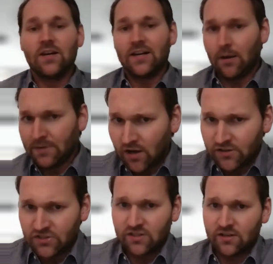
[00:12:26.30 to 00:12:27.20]
Now,
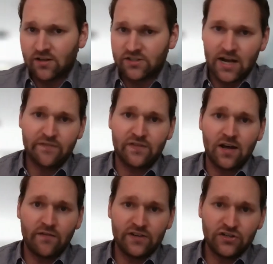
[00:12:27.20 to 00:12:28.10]
beyond
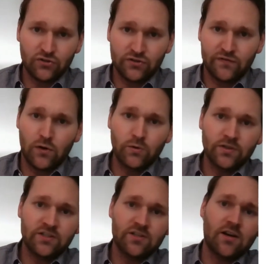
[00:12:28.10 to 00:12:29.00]
Java, officials
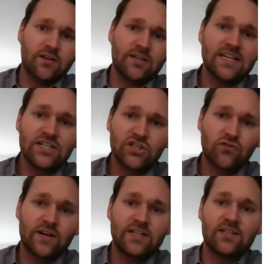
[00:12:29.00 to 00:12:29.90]
focused on
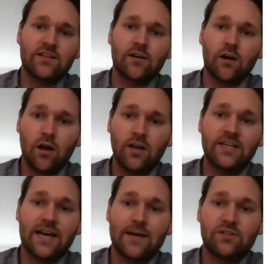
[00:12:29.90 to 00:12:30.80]
integrating all
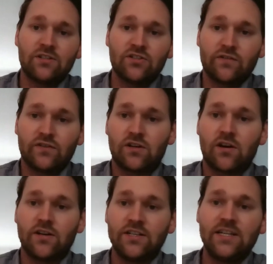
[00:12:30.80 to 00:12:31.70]
inhabitants of the
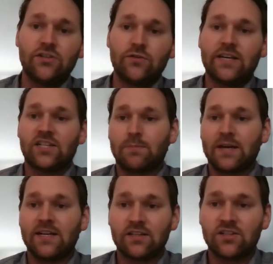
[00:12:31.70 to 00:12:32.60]
colony into the
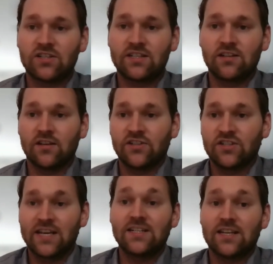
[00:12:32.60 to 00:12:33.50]
expanding
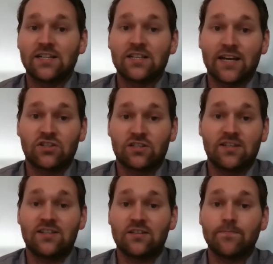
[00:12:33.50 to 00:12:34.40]
state and tax
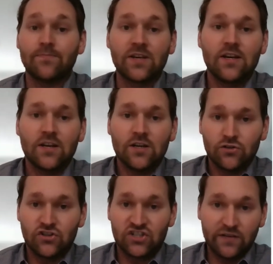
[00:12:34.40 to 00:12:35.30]
system
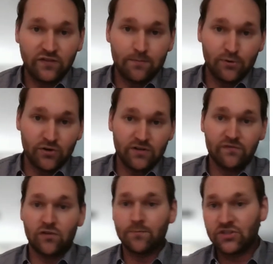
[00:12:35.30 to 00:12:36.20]
to shift the burden
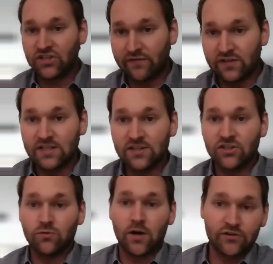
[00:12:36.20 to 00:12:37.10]
from the
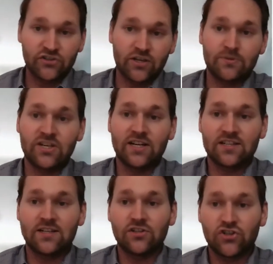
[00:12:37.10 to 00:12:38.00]
Javanese to other
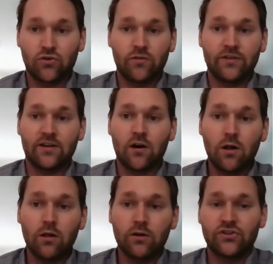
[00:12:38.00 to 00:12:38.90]
subjects and ensure that
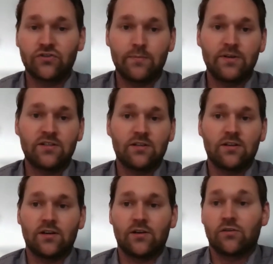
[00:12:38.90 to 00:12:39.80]
all
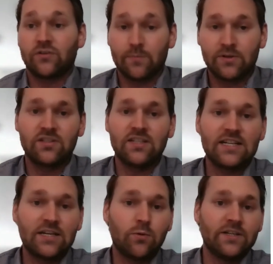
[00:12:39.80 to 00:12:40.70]
contributed
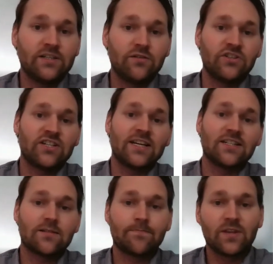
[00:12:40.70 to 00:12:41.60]
equally to the
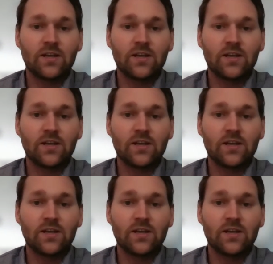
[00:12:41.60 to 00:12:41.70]
state,